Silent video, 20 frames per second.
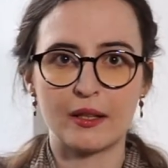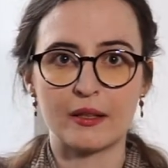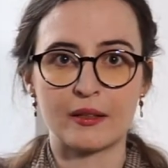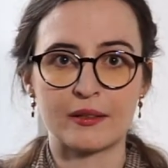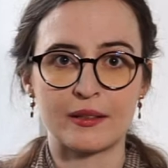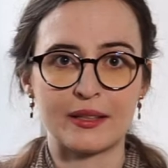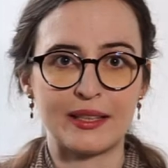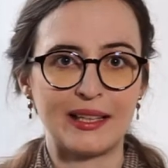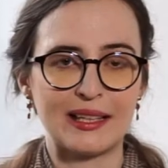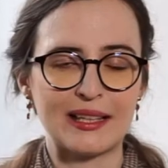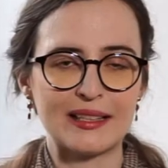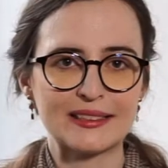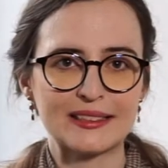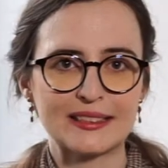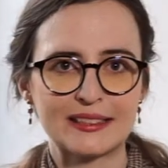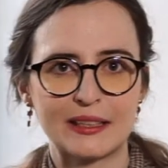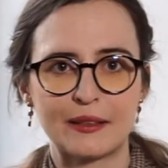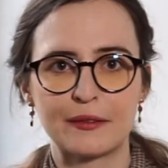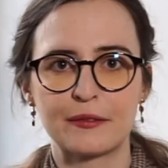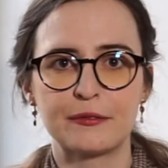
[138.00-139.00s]
an
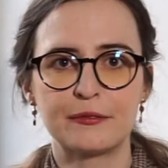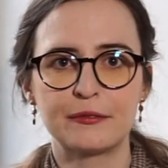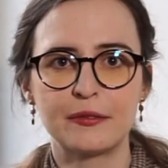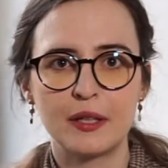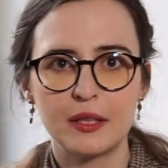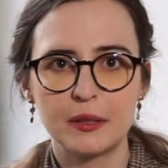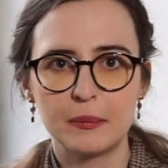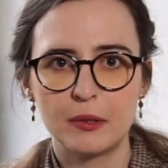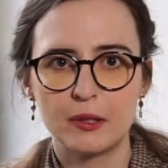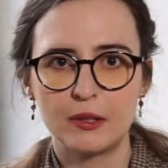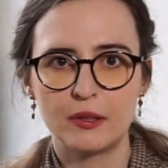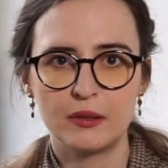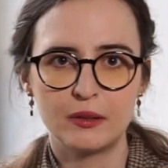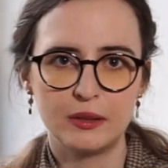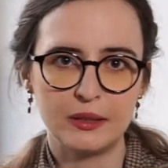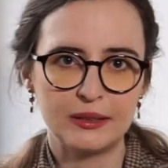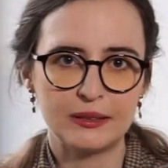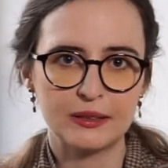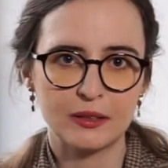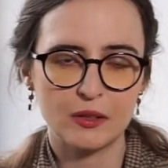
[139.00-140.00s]
elastic fiber
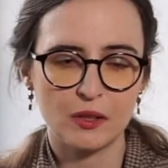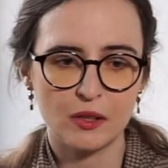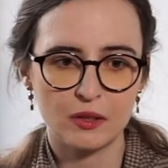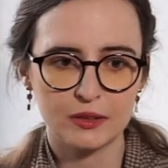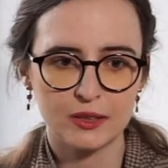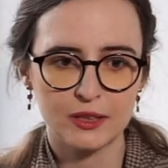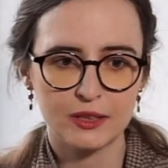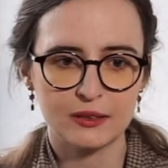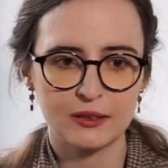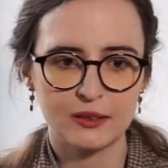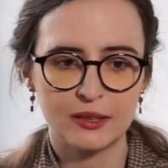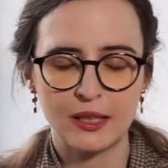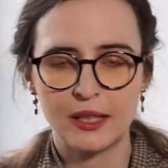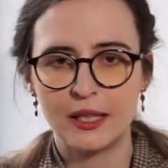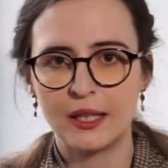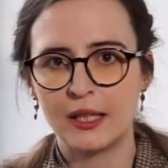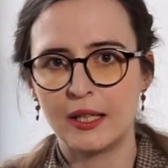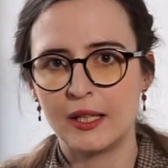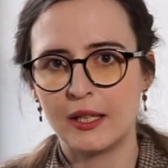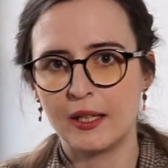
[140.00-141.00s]
in the cotton,
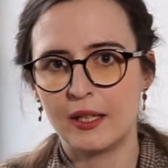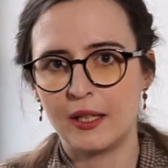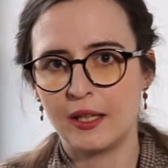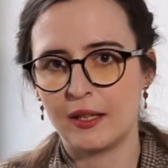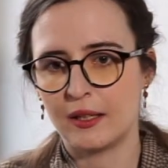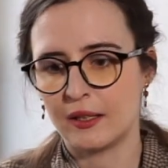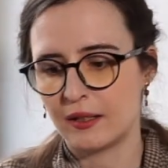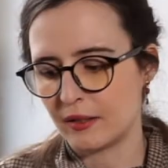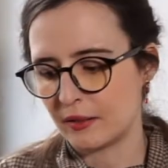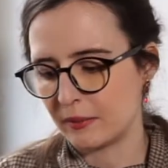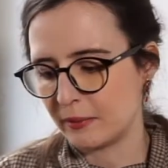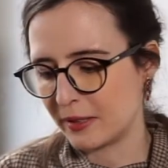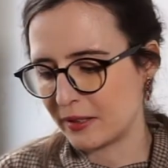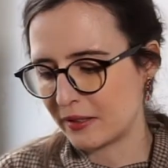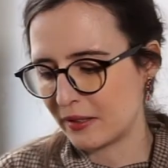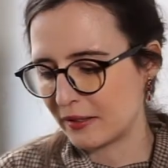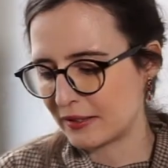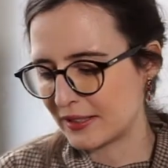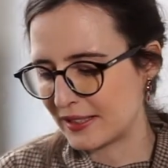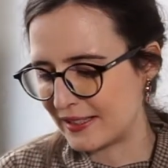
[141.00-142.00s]

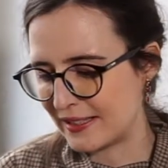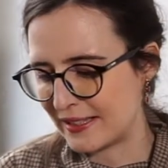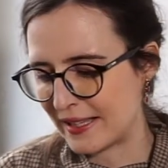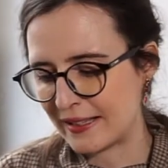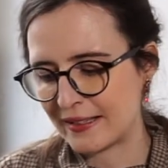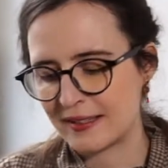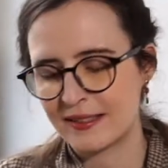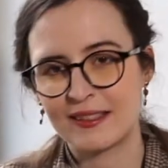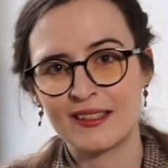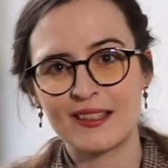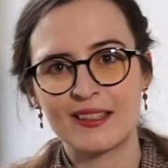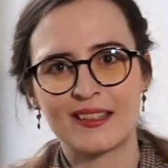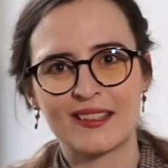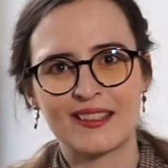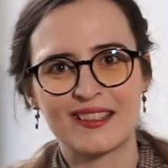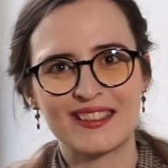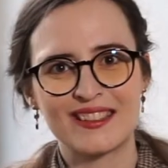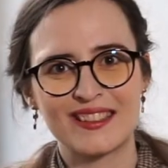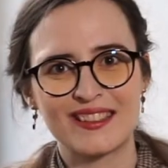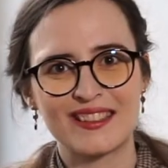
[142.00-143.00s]
because
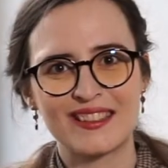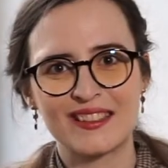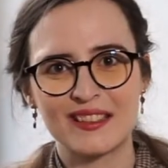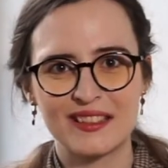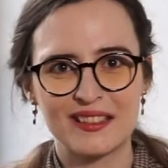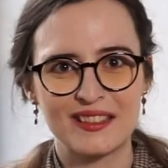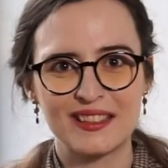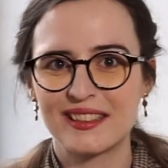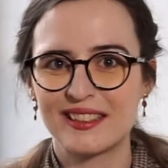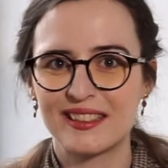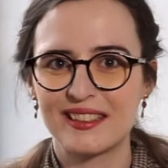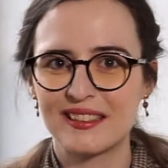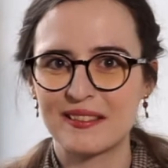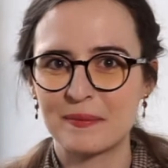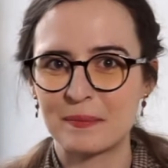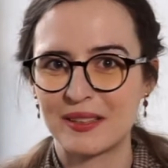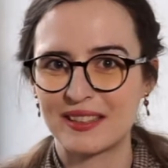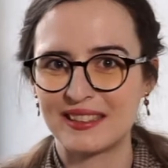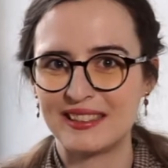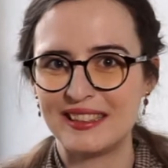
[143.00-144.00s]
then
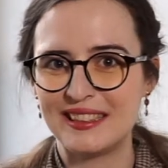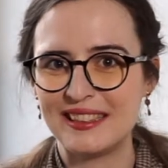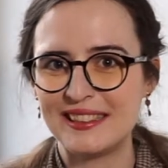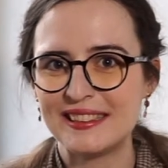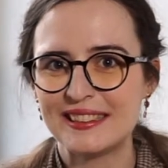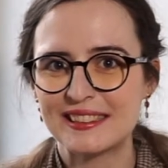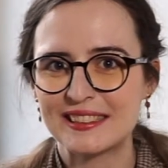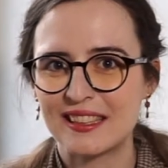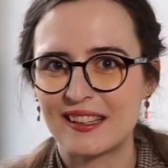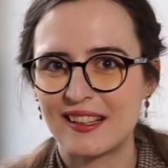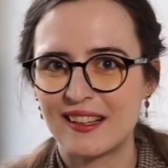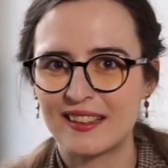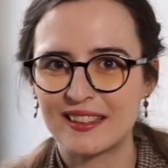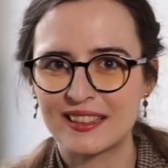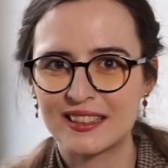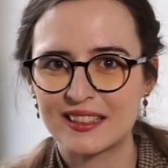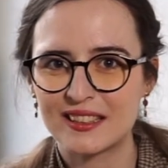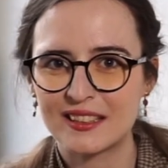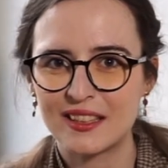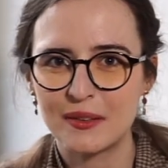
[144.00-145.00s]
my knees
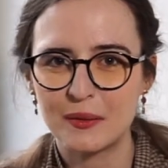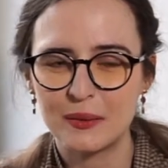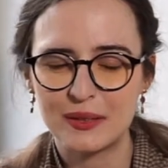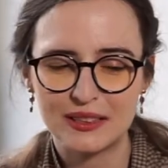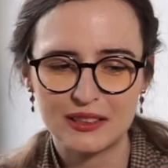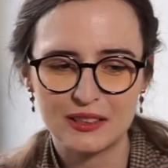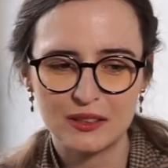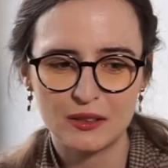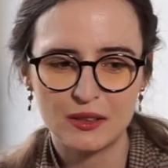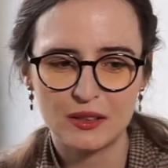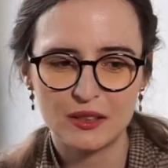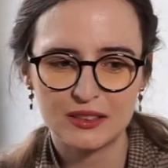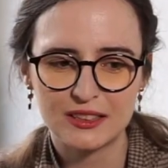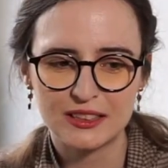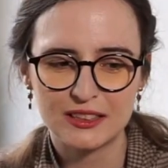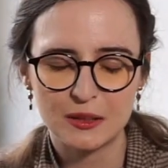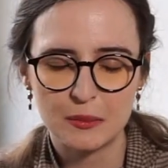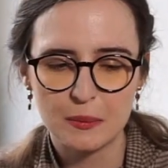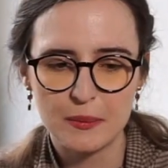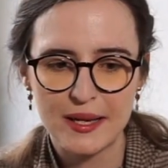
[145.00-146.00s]
aren't going to hurt
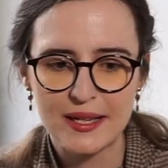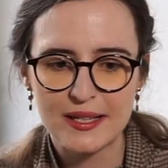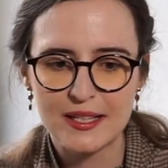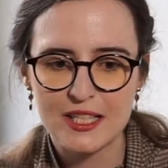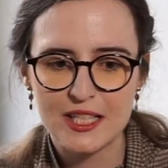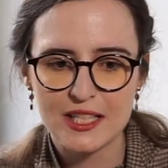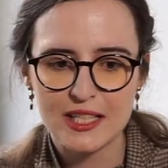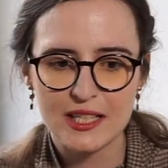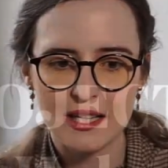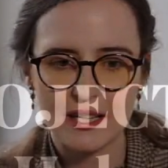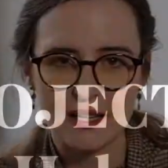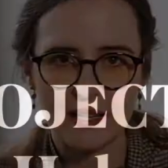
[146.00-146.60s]
so much.